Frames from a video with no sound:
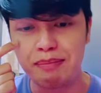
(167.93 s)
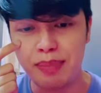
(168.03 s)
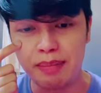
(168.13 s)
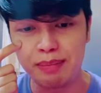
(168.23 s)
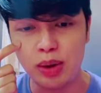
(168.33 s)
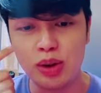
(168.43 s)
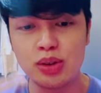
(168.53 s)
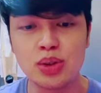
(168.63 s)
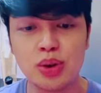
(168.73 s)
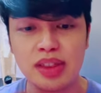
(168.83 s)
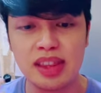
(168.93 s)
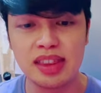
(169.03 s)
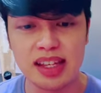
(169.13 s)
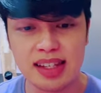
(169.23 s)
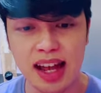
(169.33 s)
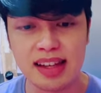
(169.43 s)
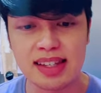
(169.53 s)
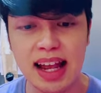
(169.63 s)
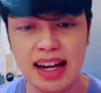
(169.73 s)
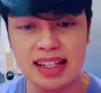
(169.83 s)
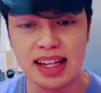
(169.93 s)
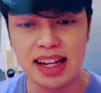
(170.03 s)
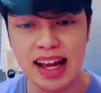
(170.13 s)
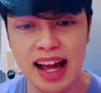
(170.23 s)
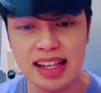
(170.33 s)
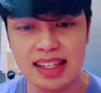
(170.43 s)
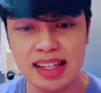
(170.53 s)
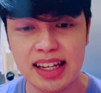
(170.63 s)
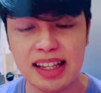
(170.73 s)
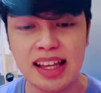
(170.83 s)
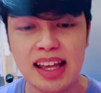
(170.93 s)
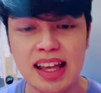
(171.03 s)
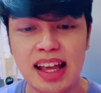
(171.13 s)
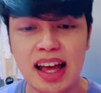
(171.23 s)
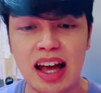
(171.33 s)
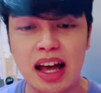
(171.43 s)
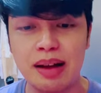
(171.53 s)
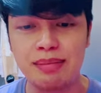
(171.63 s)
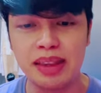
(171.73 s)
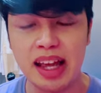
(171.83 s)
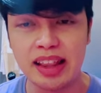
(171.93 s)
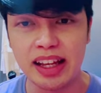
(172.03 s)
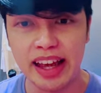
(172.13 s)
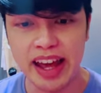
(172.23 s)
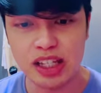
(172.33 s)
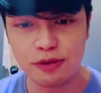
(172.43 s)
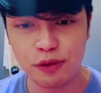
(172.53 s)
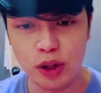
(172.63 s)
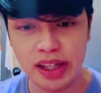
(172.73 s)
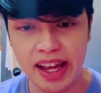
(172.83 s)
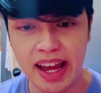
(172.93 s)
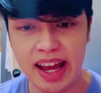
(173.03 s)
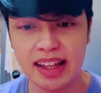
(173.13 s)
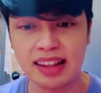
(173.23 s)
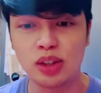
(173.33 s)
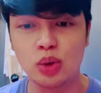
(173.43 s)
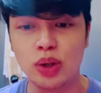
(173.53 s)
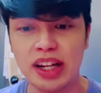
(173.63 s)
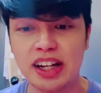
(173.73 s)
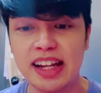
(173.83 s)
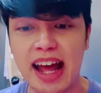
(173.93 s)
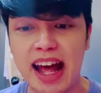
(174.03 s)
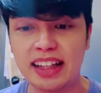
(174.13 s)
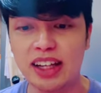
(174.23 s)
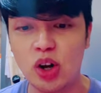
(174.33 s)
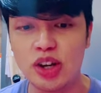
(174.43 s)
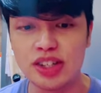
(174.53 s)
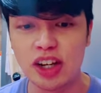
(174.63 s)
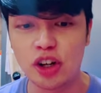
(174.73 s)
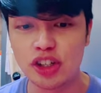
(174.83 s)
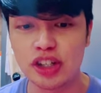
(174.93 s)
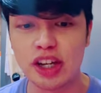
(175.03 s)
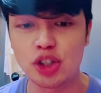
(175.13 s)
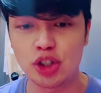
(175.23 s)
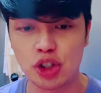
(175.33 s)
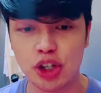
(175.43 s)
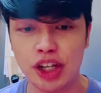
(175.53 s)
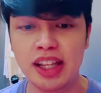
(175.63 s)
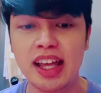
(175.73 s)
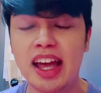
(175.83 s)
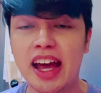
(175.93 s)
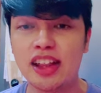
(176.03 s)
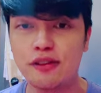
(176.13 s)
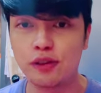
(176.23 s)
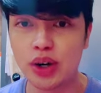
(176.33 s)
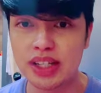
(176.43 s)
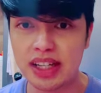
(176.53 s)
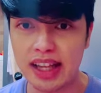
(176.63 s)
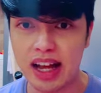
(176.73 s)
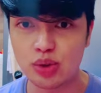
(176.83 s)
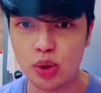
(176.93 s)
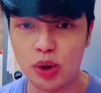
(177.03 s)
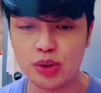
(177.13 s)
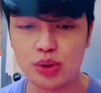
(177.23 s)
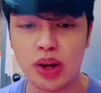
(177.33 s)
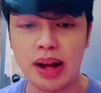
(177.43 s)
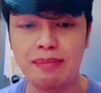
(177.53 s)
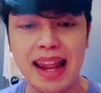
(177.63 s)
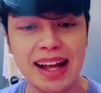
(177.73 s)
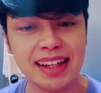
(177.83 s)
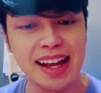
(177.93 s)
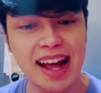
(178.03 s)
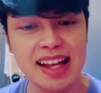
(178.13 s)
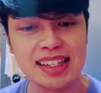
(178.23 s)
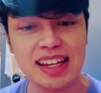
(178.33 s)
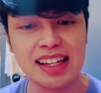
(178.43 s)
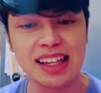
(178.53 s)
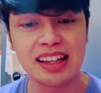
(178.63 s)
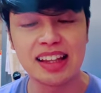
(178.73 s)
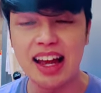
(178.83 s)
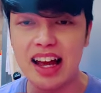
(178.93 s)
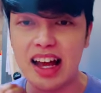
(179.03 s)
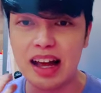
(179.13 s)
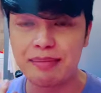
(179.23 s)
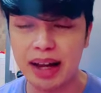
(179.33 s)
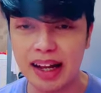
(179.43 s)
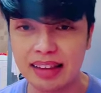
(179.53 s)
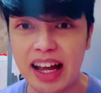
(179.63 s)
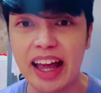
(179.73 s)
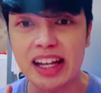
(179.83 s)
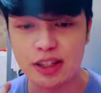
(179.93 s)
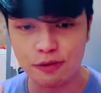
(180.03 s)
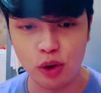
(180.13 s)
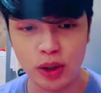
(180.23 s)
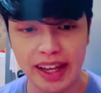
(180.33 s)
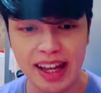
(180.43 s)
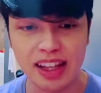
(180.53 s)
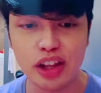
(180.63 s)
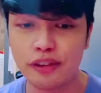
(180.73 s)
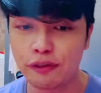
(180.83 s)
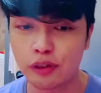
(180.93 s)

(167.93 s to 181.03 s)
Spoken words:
pimples. So, this has salicylic acid na nag-exfoliate to clear the acne-causing congestion. And of course, it has also lactic acid, magandang exfoliant, and of